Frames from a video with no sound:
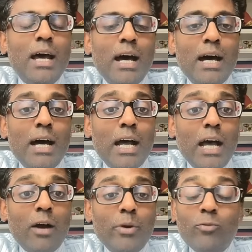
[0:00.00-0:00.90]

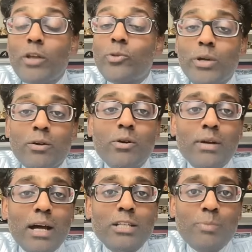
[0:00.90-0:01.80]
uh, we won three in a row
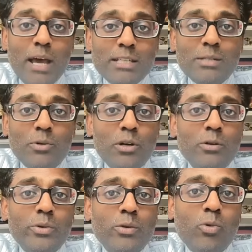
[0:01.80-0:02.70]
college
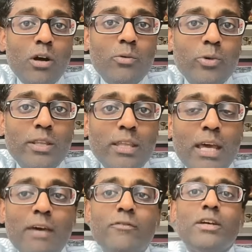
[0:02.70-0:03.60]
basketball. We won with
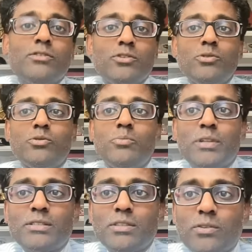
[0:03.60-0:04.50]
FSU
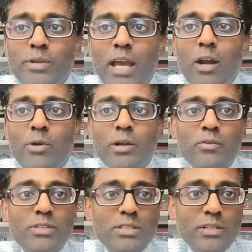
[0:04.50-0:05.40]
plus the three outright
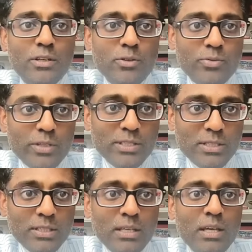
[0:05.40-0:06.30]
over Syracuse
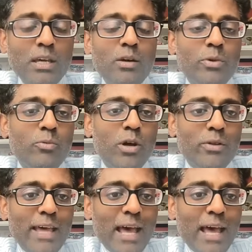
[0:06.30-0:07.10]
recently. We won with